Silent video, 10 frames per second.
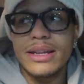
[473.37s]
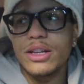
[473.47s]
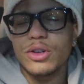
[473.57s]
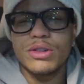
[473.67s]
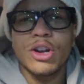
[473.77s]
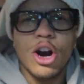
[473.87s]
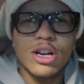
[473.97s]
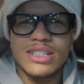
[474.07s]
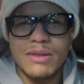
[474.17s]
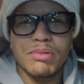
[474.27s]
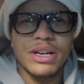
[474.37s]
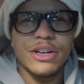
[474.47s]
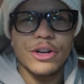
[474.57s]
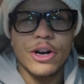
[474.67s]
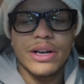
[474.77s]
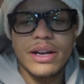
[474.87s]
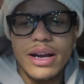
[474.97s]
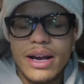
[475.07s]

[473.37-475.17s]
and the car's like pretty dirty,